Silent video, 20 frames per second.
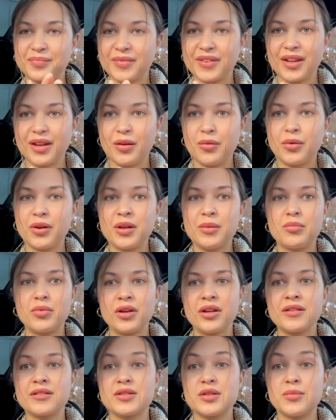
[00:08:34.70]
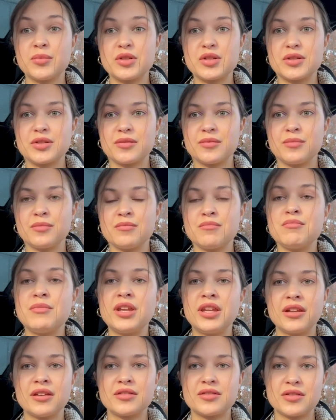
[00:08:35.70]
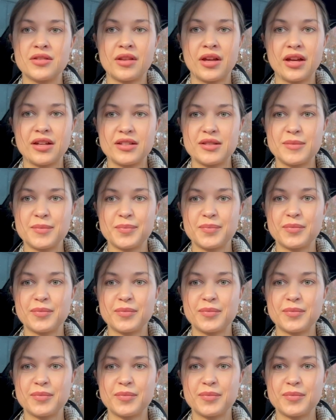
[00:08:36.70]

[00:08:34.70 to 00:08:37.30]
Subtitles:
We bring so much meaning to that.